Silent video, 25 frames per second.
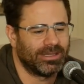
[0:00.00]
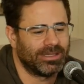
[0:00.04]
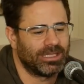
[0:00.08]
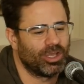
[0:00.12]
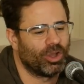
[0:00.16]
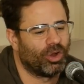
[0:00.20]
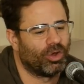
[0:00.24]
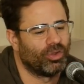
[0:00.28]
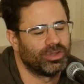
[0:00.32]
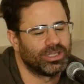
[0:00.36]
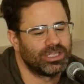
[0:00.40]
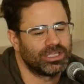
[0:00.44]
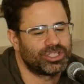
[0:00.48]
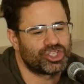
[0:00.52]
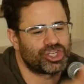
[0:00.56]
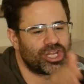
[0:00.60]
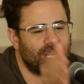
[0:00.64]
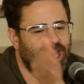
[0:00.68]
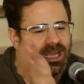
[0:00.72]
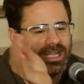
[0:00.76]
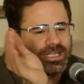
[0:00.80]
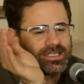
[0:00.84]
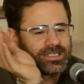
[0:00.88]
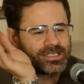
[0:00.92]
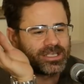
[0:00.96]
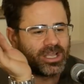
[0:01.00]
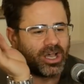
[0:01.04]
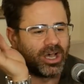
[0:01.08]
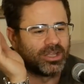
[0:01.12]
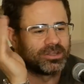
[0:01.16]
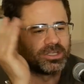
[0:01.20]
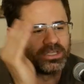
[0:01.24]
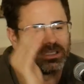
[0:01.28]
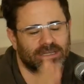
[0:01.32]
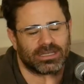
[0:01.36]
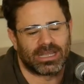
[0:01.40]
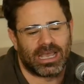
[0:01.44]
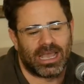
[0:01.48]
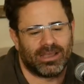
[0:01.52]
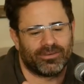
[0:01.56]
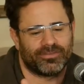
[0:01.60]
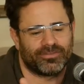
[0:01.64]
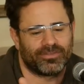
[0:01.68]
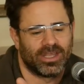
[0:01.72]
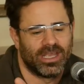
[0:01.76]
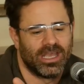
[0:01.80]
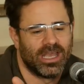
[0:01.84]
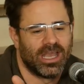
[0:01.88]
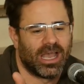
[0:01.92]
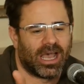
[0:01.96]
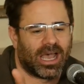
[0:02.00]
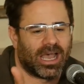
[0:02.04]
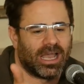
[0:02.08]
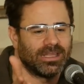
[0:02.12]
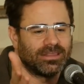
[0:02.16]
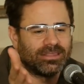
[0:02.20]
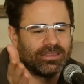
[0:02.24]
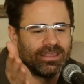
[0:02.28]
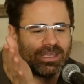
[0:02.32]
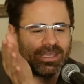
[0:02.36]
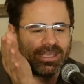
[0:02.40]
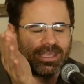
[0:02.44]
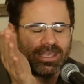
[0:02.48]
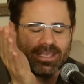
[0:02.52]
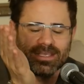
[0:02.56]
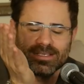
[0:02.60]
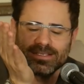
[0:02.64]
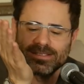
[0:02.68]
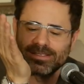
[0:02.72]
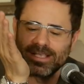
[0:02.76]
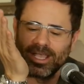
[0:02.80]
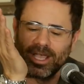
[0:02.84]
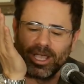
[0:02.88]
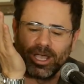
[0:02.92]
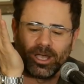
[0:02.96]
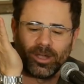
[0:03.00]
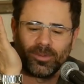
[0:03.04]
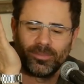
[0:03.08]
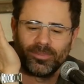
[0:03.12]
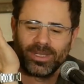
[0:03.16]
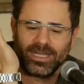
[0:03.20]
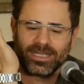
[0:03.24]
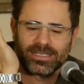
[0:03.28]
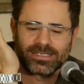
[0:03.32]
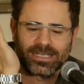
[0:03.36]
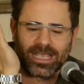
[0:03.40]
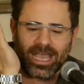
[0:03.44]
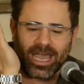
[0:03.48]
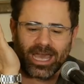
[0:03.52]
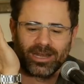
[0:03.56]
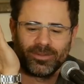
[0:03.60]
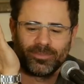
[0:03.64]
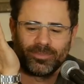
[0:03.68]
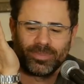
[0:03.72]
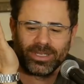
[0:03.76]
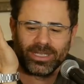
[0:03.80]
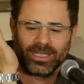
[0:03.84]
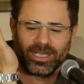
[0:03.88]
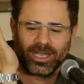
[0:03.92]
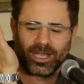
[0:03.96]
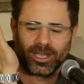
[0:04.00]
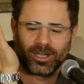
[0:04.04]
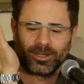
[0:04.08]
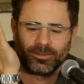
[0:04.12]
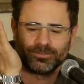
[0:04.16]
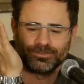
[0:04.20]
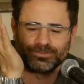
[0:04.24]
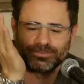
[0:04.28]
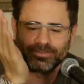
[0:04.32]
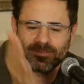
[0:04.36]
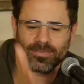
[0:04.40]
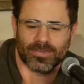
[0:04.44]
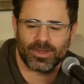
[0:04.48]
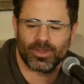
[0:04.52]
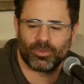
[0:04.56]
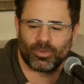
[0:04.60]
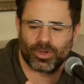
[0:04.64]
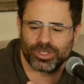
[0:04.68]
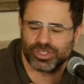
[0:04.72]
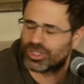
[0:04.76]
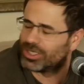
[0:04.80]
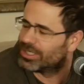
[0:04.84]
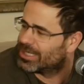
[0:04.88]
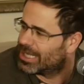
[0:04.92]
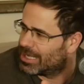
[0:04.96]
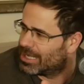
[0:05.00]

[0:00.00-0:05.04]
And the only chance on the left, I think, is um, it's got to be um, what's her